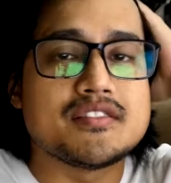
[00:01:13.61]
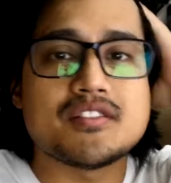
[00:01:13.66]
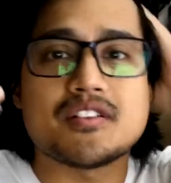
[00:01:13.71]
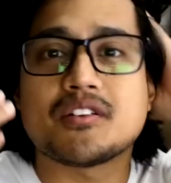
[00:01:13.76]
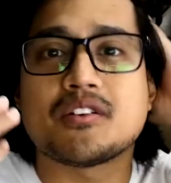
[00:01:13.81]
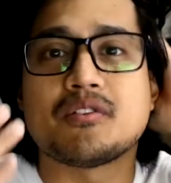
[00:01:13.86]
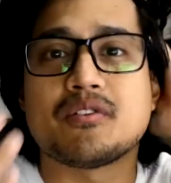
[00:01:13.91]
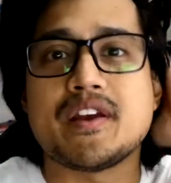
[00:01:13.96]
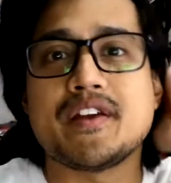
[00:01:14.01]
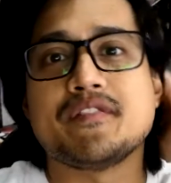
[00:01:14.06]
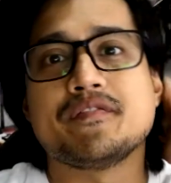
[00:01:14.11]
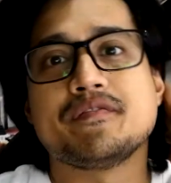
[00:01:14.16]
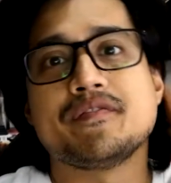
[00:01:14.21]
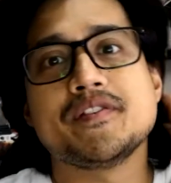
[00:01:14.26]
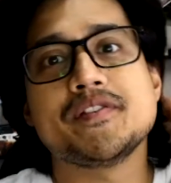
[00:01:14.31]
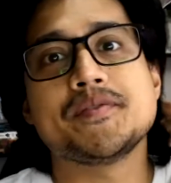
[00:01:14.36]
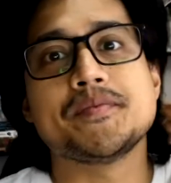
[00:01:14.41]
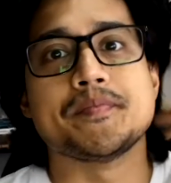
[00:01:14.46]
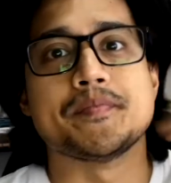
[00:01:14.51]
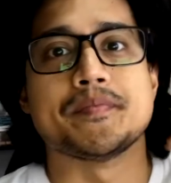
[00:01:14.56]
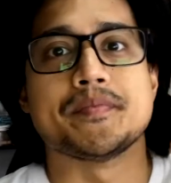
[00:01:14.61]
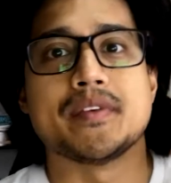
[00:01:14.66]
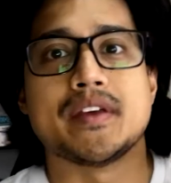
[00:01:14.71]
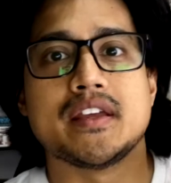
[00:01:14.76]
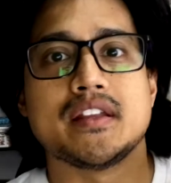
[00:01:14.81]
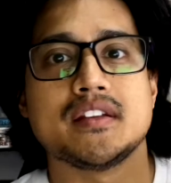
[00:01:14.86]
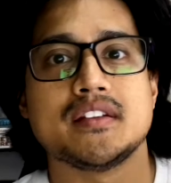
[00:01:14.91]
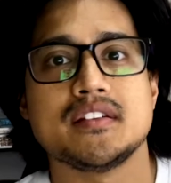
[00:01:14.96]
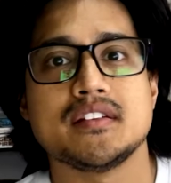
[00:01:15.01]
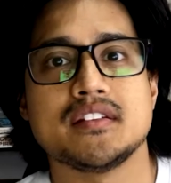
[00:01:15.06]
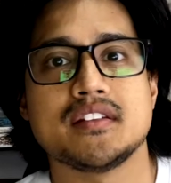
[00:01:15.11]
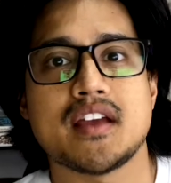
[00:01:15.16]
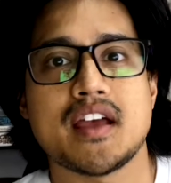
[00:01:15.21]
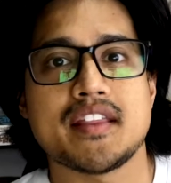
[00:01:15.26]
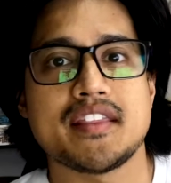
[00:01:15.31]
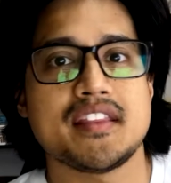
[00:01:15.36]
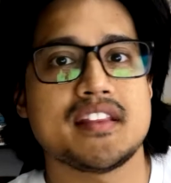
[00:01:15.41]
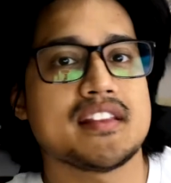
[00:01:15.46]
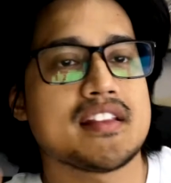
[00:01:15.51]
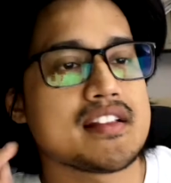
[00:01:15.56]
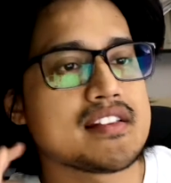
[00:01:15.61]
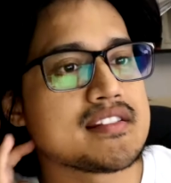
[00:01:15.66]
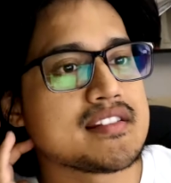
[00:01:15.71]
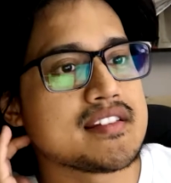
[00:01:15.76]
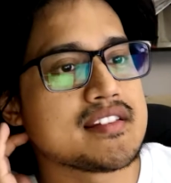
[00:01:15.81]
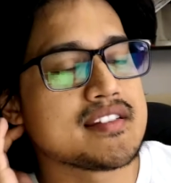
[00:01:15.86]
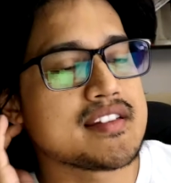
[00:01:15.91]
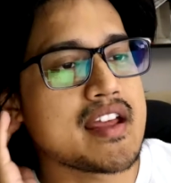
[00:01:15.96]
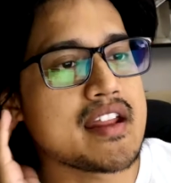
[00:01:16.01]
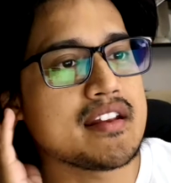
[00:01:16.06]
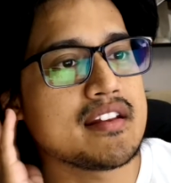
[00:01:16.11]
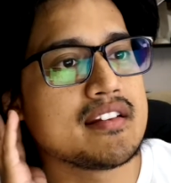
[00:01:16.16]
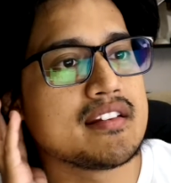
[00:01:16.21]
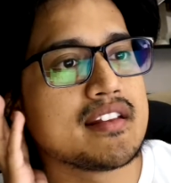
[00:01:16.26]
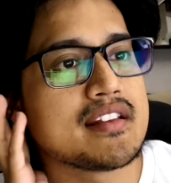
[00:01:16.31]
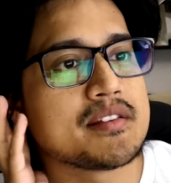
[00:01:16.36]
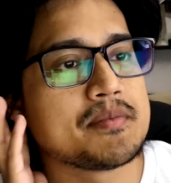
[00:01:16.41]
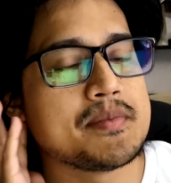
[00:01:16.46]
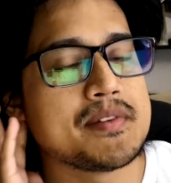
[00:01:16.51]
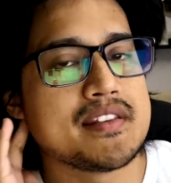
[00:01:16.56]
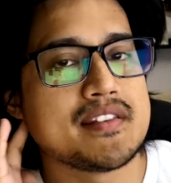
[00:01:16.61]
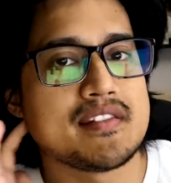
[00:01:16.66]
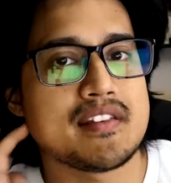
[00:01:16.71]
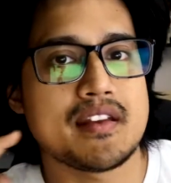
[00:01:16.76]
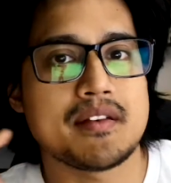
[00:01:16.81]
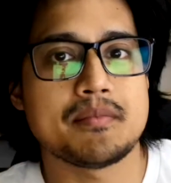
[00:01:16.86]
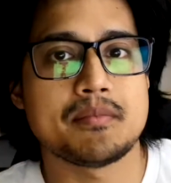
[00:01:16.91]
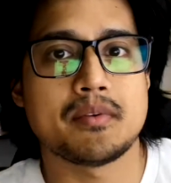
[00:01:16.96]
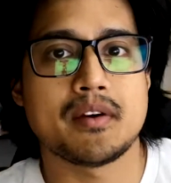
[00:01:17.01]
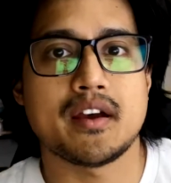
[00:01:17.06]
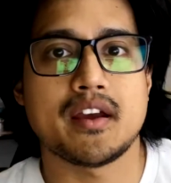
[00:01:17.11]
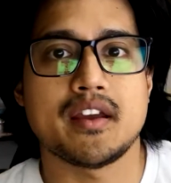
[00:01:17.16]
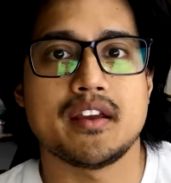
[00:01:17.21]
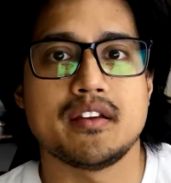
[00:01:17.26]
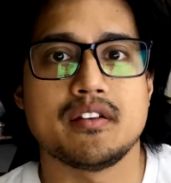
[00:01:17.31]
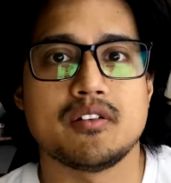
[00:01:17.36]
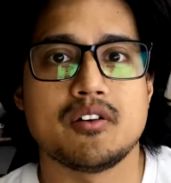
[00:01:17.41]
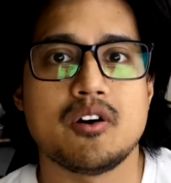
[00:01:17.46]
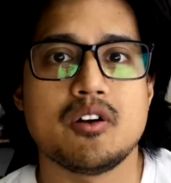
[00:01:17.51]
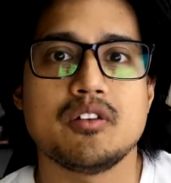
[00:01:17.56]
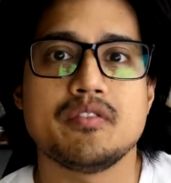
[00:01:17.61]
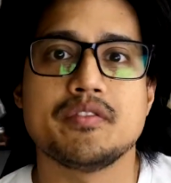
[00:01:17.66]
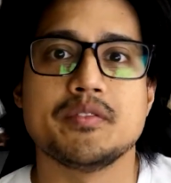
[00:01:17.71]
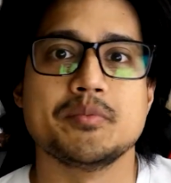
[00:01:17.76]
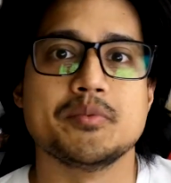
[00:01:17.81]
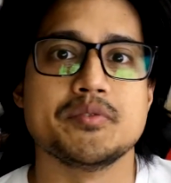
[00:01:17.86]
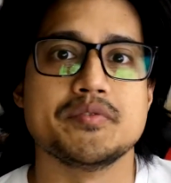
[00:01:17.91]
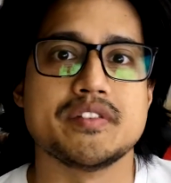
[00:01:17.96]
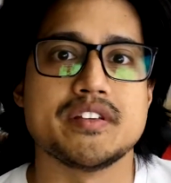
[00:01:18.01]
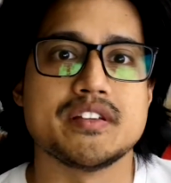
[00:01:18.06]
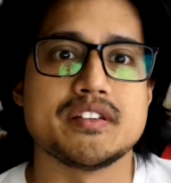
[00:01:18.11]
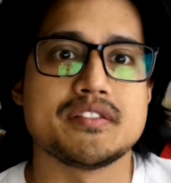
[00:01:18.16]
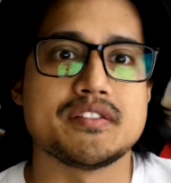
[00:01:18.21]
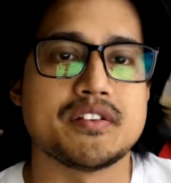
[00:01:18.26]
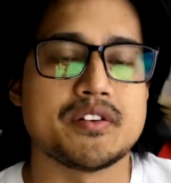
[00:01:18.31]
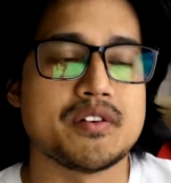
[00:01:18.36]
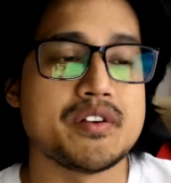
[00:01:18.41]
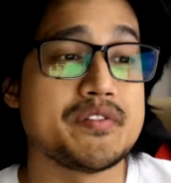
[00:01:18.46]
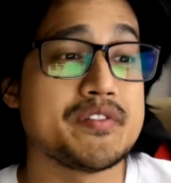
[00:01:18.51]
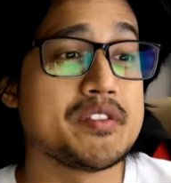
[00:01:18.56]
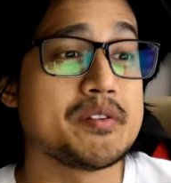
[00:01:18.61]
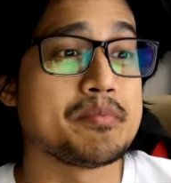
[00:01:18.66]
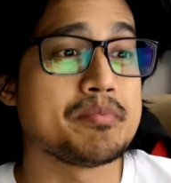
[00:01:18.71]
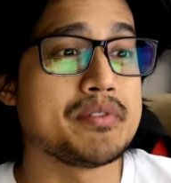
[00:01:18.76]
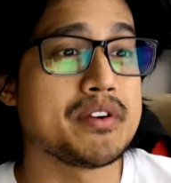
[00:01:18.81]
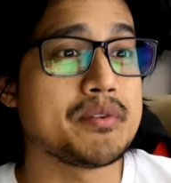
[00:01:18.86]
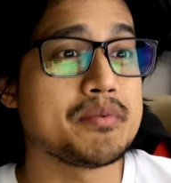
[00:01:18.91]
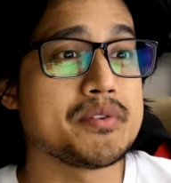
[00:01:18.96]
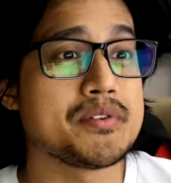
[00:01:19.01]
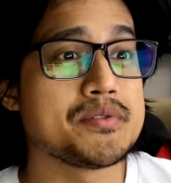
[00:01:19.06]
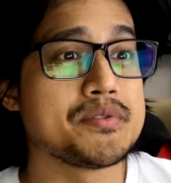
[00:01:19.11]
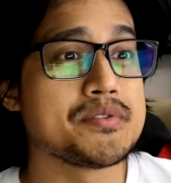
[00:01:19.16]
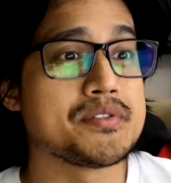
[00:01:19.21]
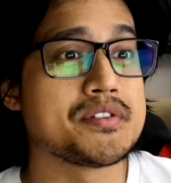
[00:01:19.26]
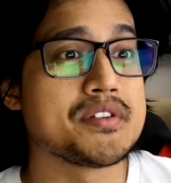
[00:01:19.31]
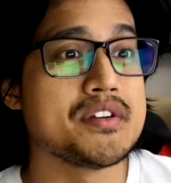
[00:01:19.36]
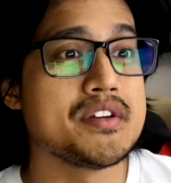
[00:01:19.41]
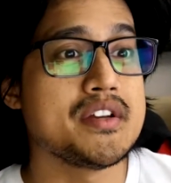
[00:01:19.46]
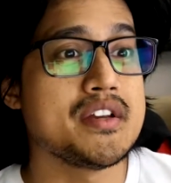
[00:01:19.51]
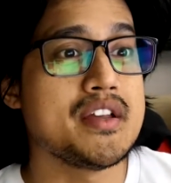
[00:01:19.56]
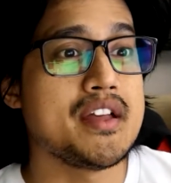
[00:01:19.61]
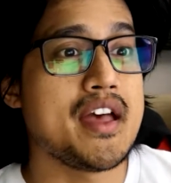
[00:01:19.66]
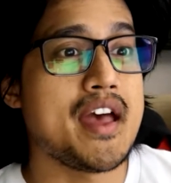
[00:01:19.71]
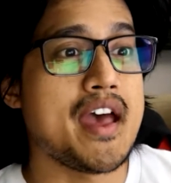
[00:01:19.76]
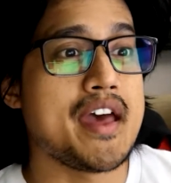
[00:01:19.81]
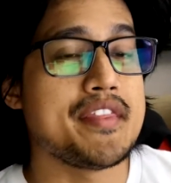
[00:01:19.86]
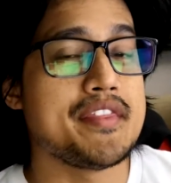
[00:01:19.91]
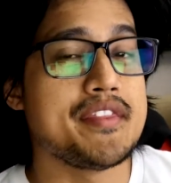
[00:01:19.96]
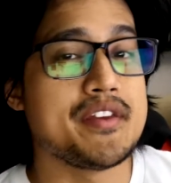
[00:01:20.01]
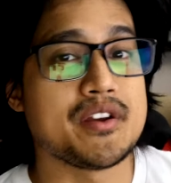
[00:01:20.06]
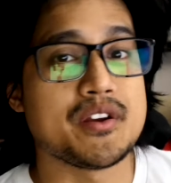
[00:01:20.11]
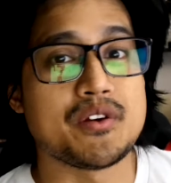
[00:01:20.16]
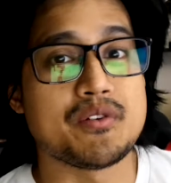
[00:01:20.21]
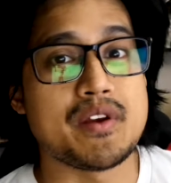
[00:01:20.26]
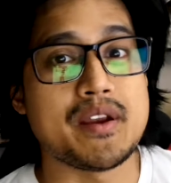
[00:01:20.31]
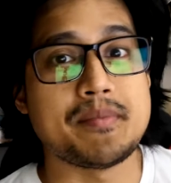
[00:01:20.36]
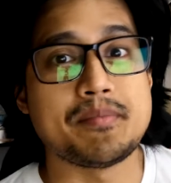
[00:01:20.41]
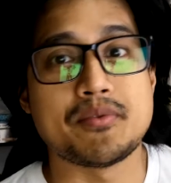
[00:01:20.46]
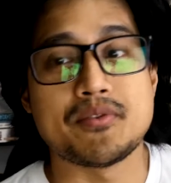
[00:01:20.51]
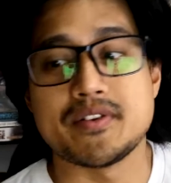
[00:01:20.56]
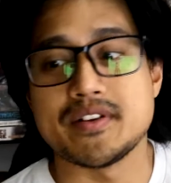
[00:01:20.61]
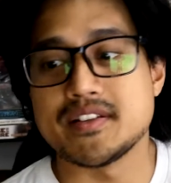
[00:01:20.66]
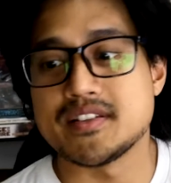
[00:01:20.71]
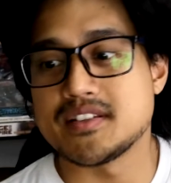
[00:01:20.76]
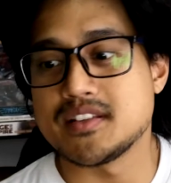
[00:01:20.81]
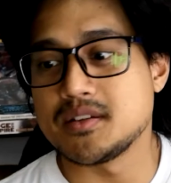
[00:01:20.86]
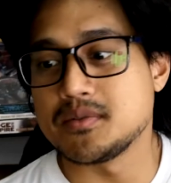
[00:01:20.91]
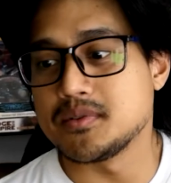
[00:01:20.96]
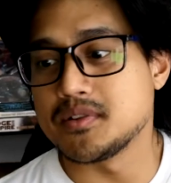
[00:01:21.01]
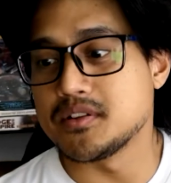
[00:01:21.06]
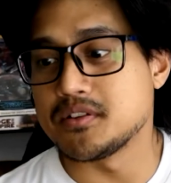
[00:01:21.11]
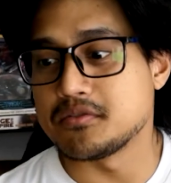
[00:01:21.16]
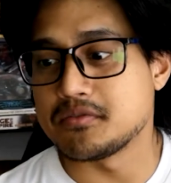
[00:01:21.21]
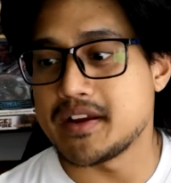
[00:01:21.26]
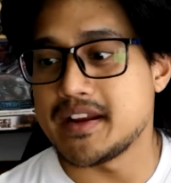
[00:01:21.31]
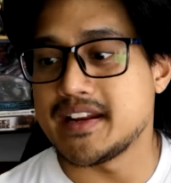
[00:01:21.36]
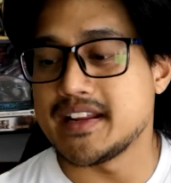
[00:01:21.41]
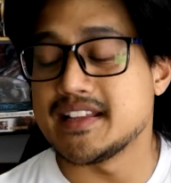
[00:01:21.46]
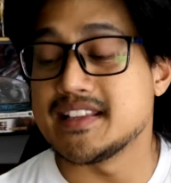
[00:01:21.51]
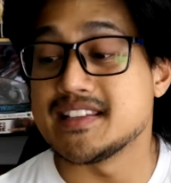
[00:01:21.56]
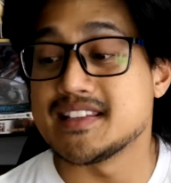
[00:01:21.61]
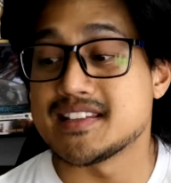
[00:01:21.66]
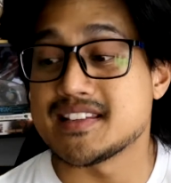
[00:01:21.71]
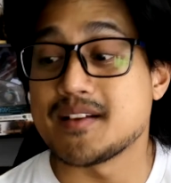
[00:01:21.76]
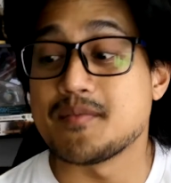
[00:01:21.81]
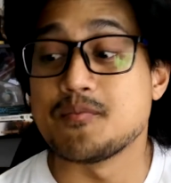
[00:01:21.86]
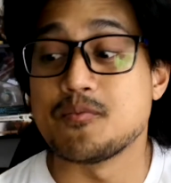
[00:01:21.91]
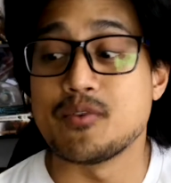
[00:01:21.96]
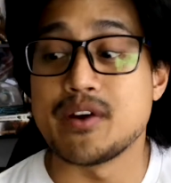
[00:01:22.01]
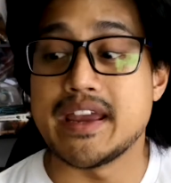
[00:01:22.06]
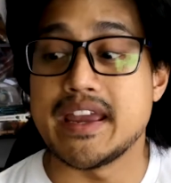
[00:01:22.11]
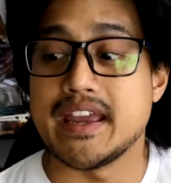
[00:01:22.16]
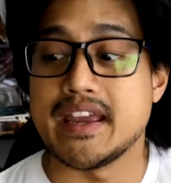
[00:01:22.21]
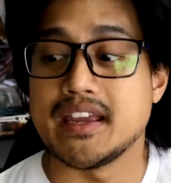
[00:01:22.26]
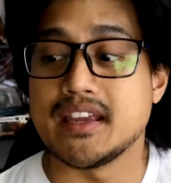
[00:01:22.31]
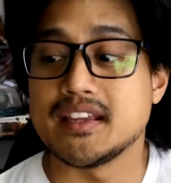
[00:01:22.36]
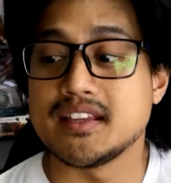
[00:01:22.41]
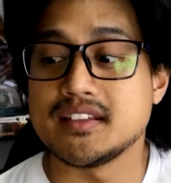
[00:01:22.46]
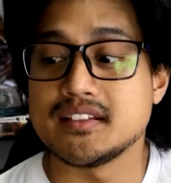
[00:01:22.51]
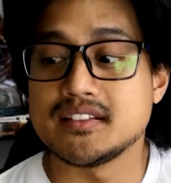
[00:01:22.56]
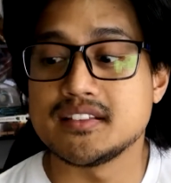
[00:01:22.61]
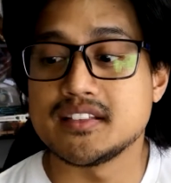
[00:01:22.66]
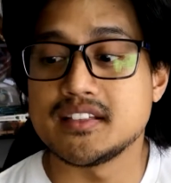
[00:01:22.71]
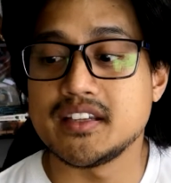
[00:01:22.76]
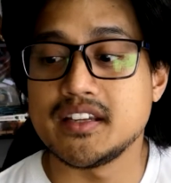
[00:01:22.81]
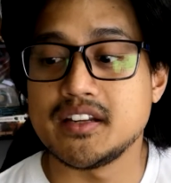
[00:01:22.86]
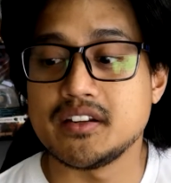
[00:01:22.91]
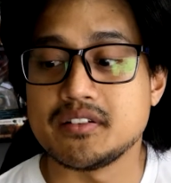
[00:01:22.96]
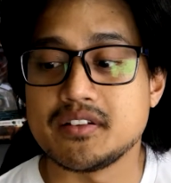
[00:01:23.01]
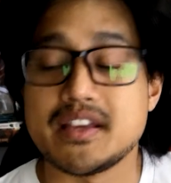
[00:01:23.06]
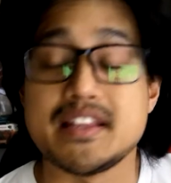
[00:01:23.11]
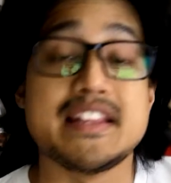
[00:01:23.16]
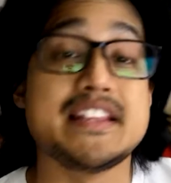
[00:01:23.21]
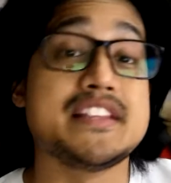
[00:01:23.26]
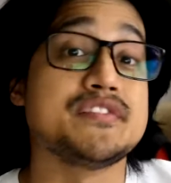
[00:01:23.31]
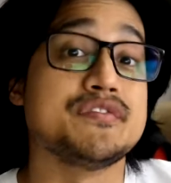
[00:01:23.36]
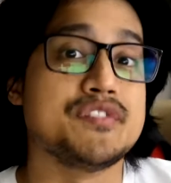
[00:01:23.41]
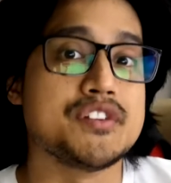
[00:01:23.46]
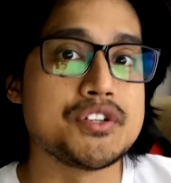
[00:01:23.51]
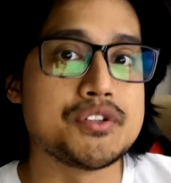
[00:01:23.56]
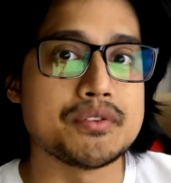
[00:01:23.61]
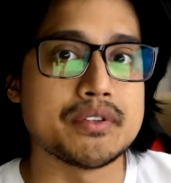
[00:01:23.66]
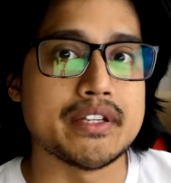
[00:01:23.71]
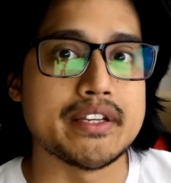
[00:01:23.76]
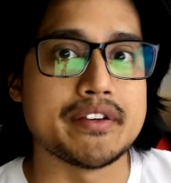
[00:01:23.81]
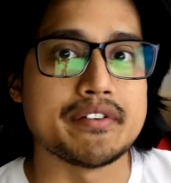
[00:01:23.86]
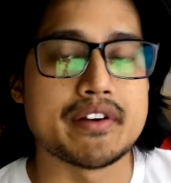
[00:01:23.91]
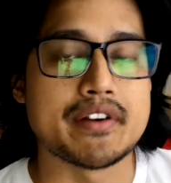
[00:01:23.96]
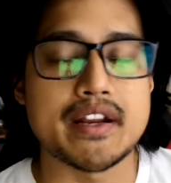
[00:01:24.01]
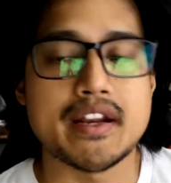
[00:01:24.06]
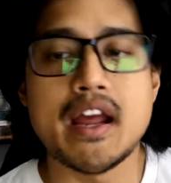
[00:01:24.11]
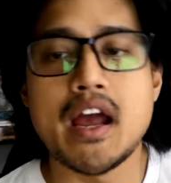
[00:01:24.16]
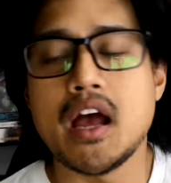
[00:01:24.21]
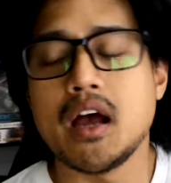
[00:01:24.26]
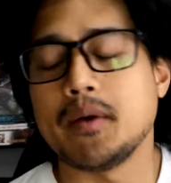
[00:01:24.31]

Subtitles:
great film, and I think that's the standard that's been set by all of the movies. Even the prequels had their great points. They were great in some way, at least visually, right?